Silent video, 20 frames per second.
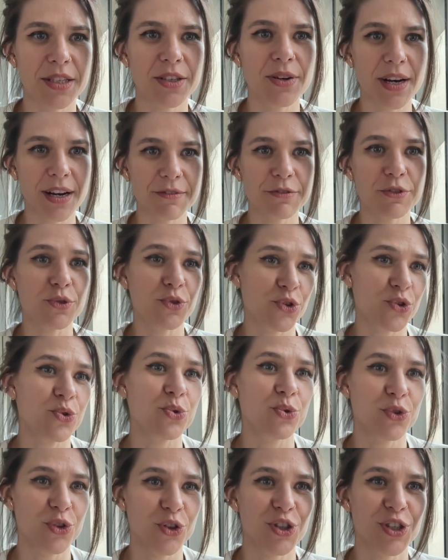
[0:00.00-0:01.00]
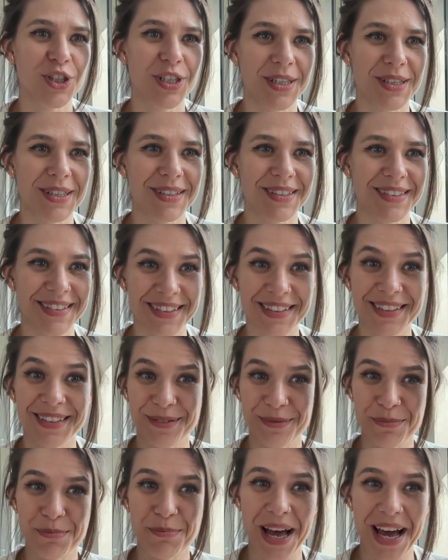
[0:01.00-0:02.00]
You have to choose your
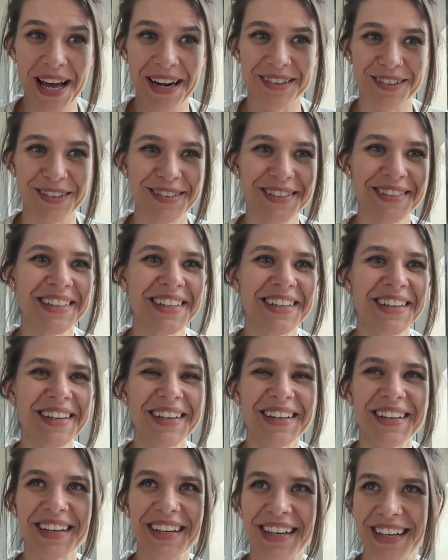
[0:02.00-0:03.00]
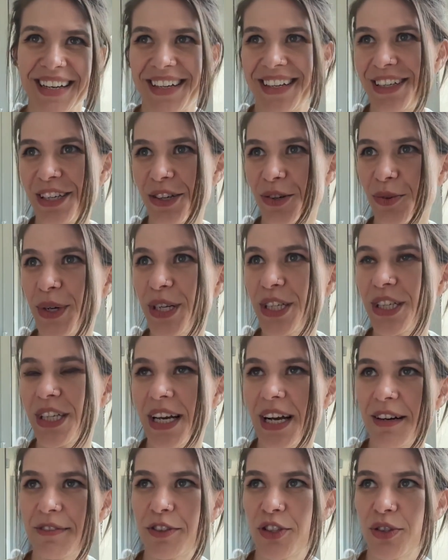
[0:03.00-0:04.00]
battles, and you really
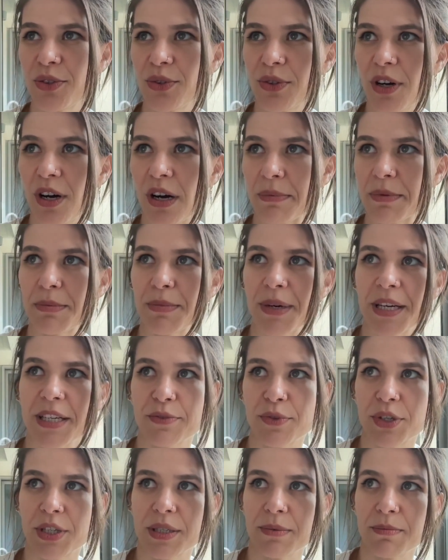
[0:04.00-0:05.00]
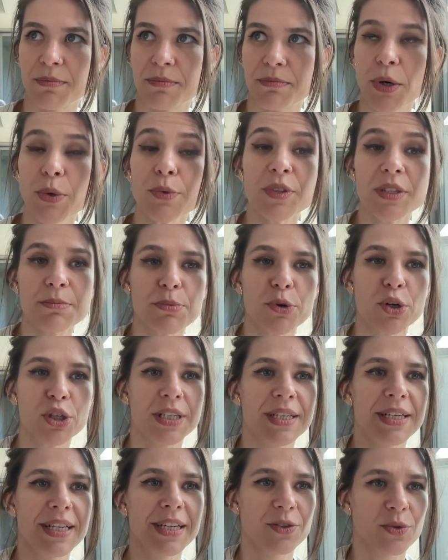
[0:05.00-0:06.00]
have to optimize for the most
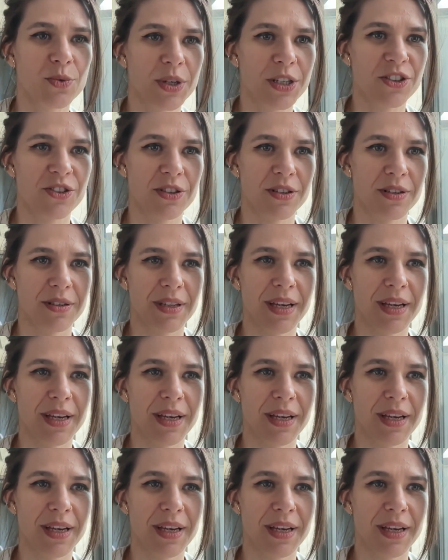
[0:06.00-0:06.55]
important next question.